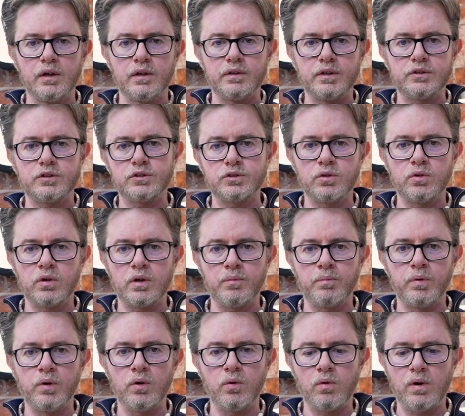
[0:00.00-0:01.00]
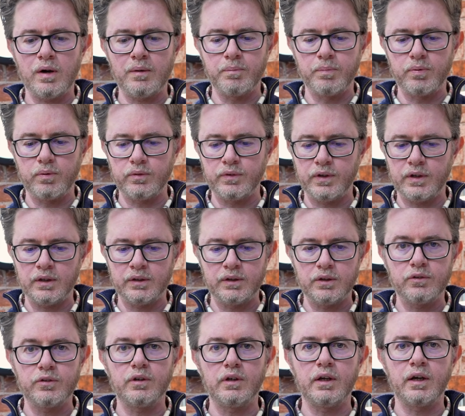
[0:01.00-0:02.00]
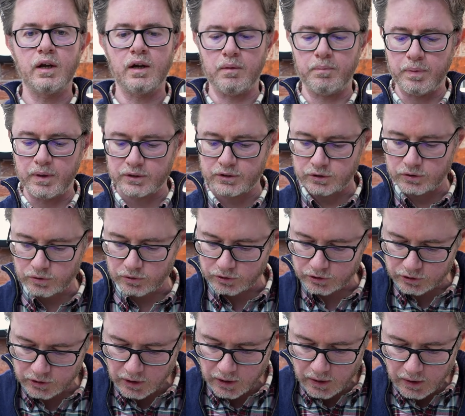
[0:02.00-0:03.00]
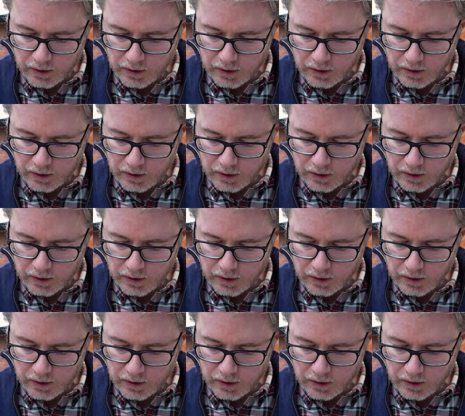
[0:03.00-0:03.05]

this is going to blow up the DC link capacitors.